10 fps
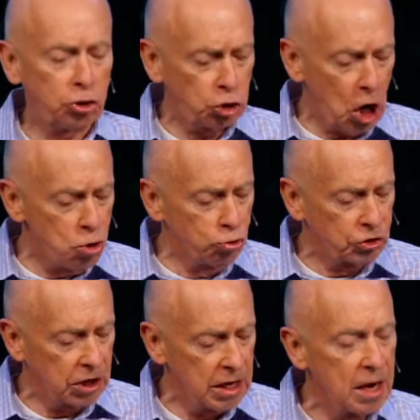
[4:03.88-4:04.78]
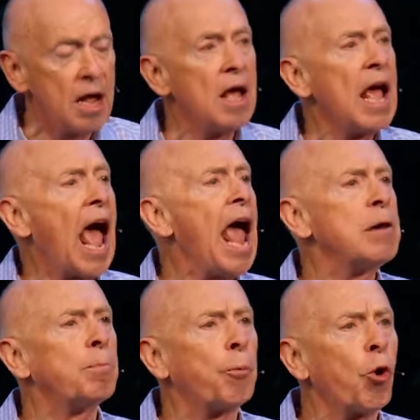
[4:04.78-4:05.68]
a chosen
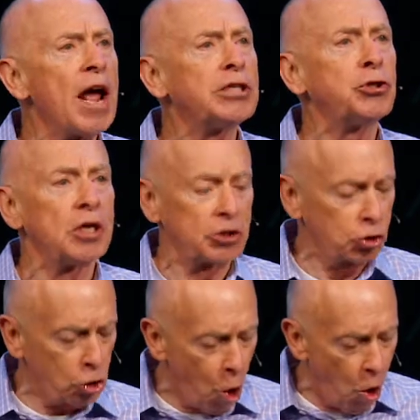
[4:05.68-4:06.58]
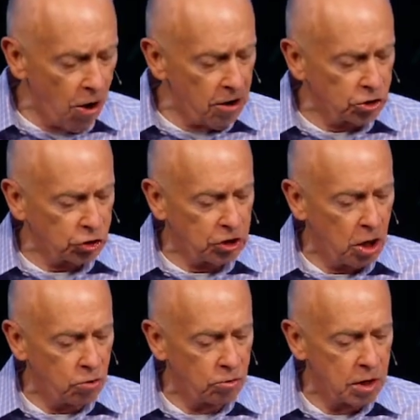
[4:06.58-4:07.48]
and precious
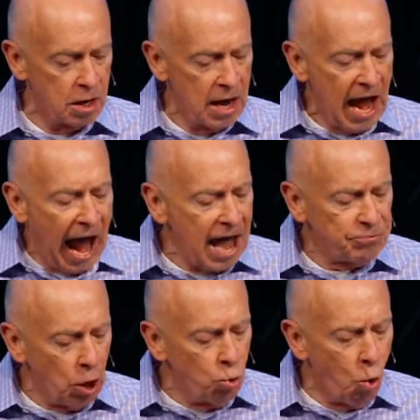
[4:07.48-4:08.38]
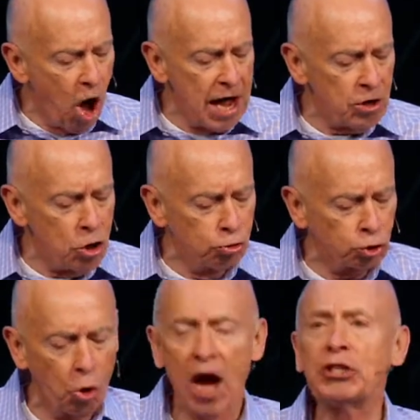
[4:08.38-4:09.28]
cornerstone and the one who
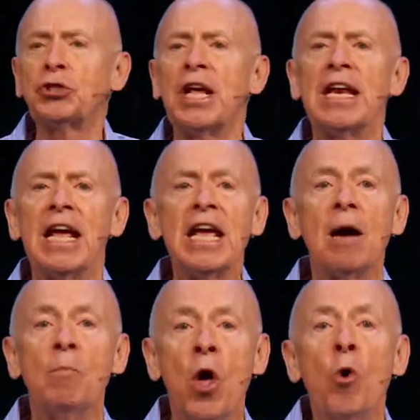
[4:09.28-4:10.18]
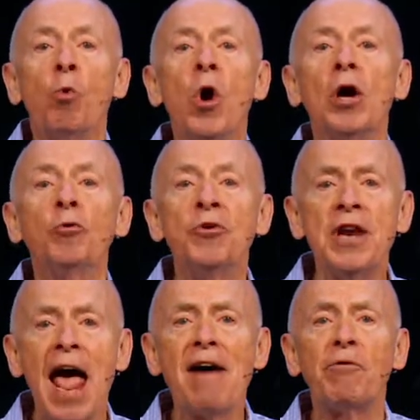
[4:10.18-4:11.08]
trusts in him will
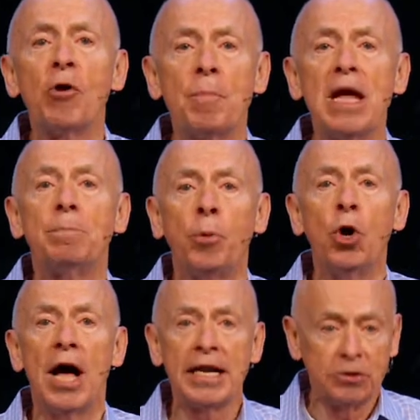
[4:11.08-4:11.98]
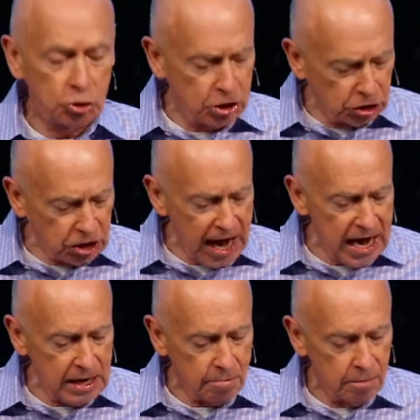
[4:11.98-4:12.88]
never be put to
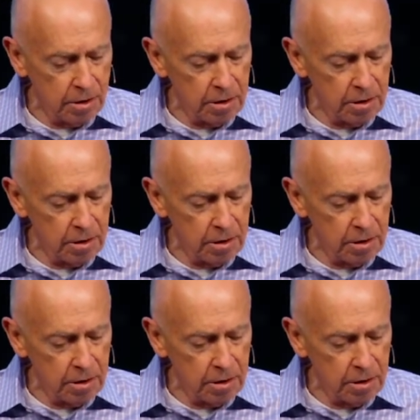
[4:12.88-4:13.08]
shame.